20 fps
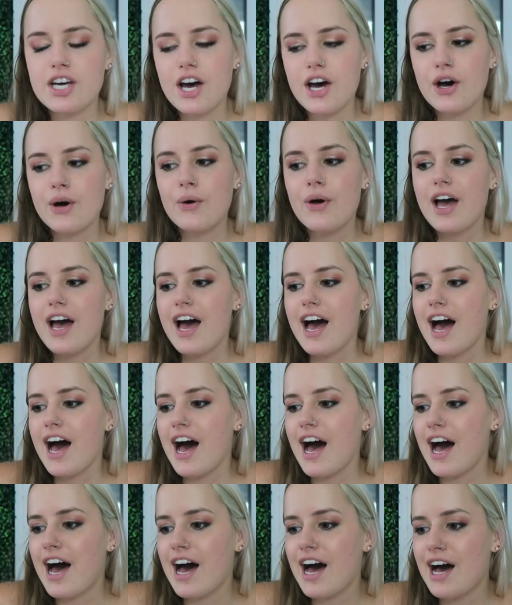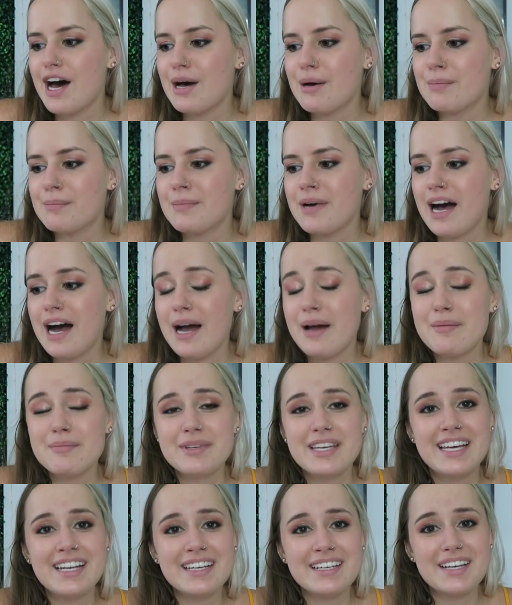So I'm
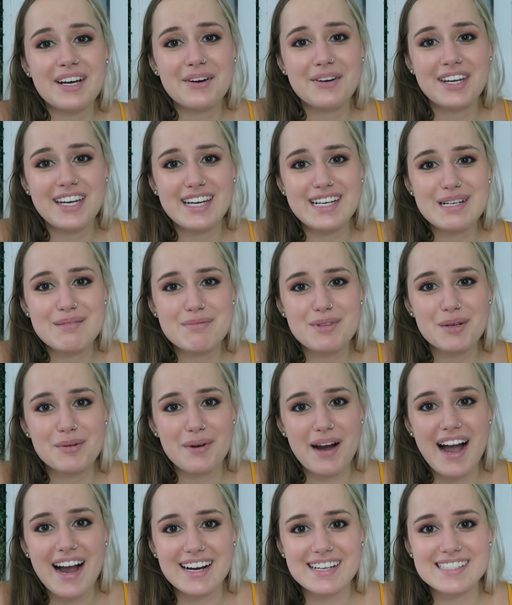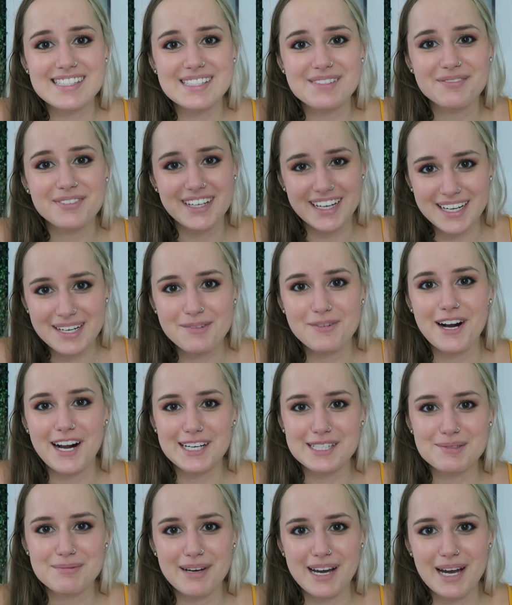gonna go heat up the wax and we're gonna
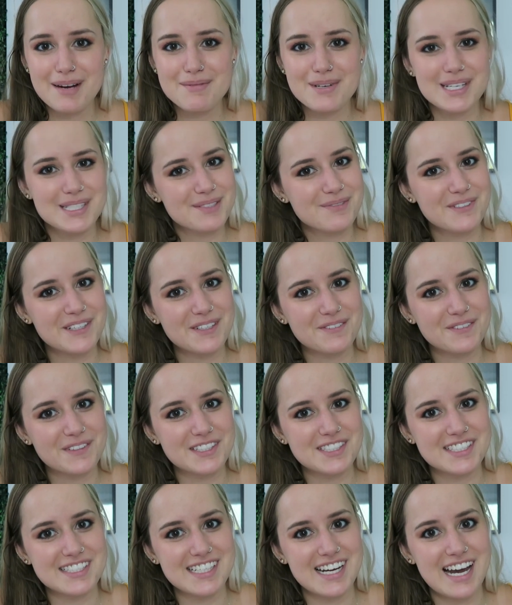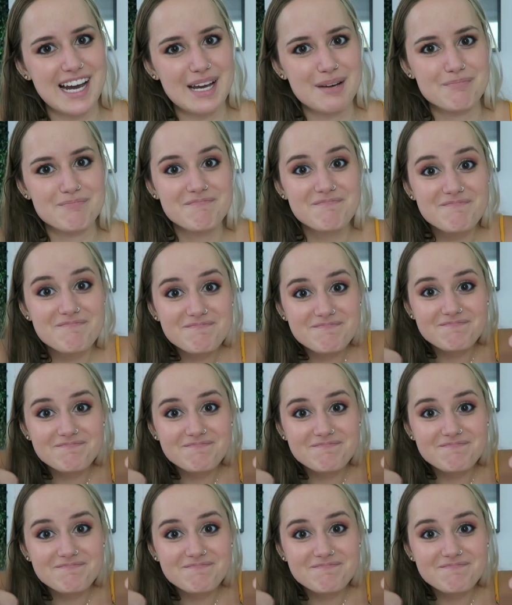wax my eyebrows for the first time.